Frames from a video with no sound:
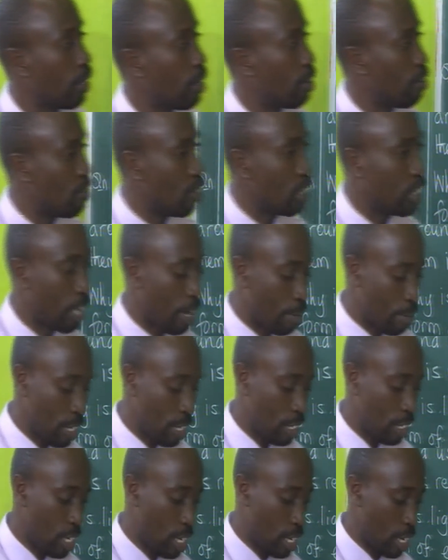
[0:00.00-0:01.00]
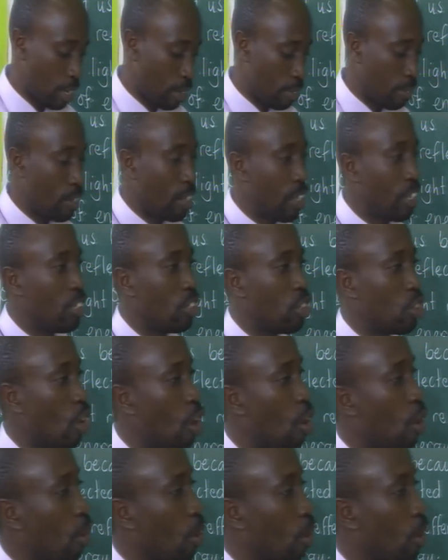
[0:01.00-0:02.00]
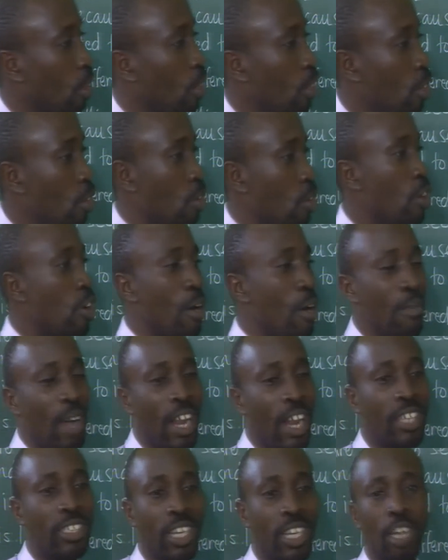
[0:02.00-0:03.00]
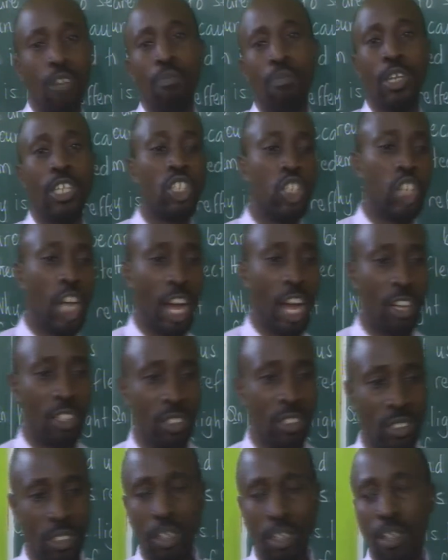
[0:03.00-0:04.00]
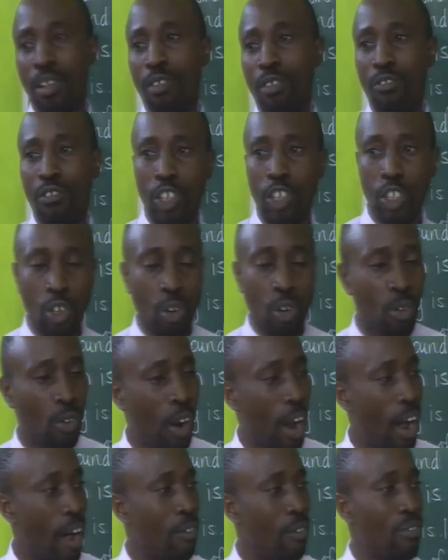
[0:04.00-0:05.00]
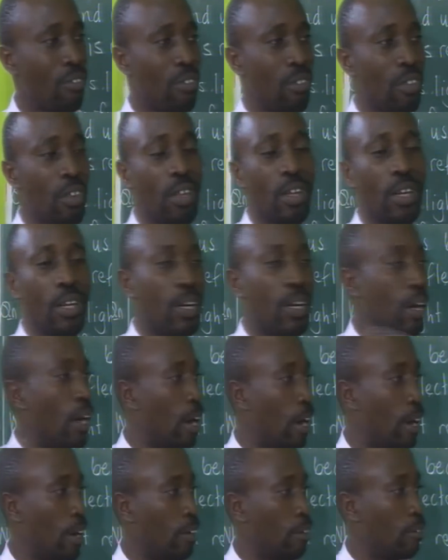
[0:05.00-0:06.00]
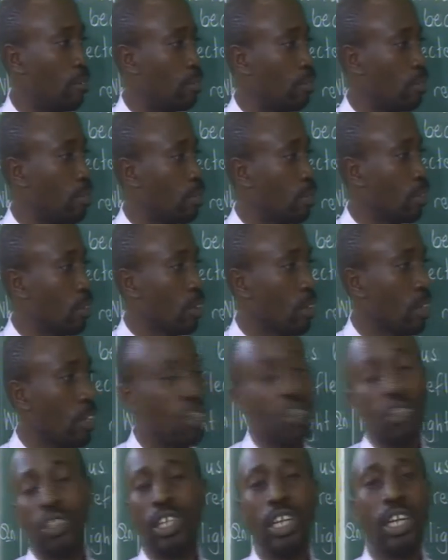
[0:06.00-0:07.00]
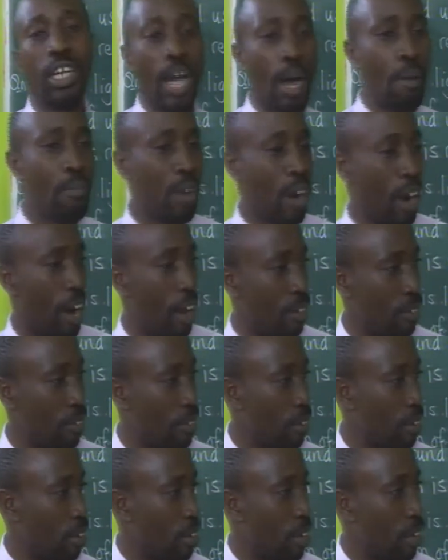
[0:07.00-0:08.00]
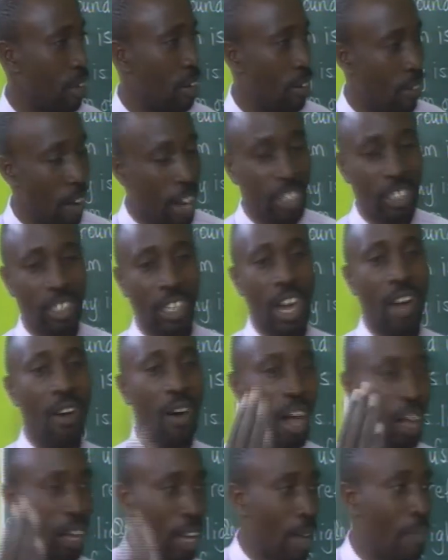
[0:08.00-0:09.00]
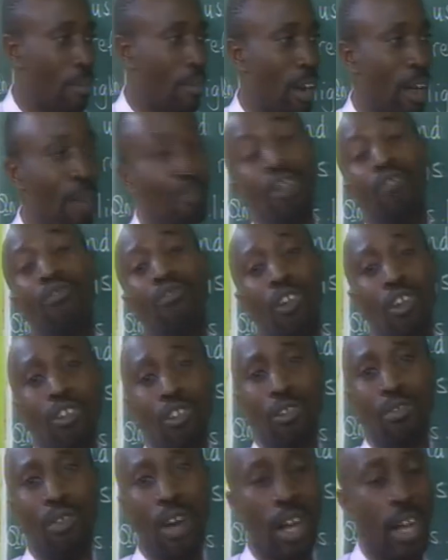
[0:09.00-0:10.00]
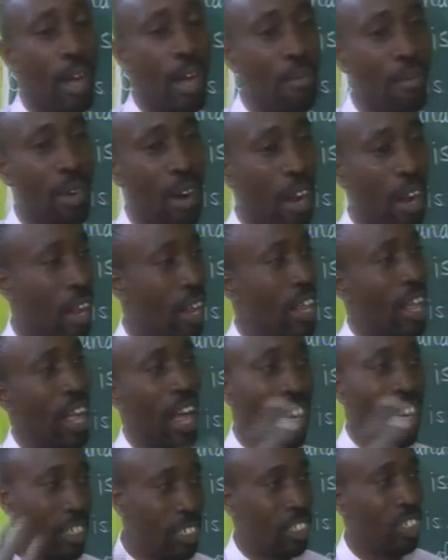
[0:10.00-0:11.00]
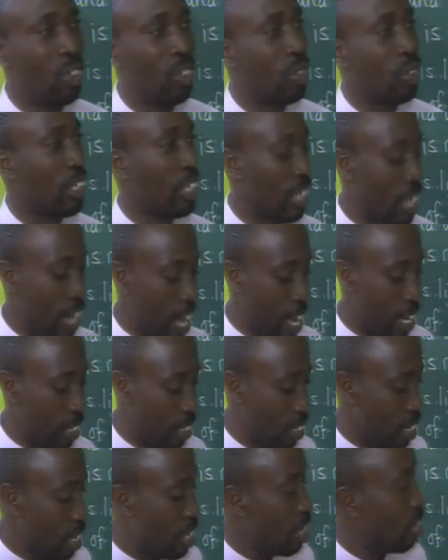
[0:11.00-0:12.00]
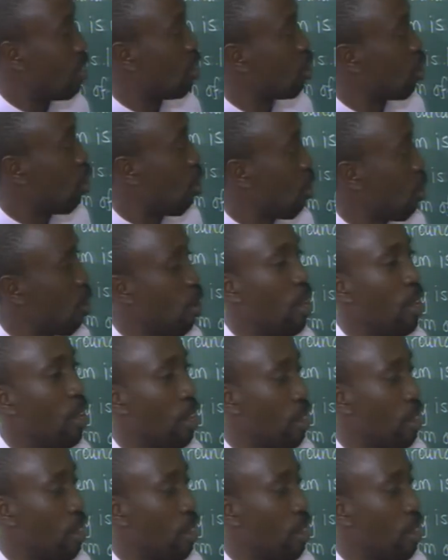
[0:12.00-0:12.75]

vitamin D. So you normally take pictures, photographs, um, using cameras. Right now, a camera, I'm in front of a camera, and it is using light. So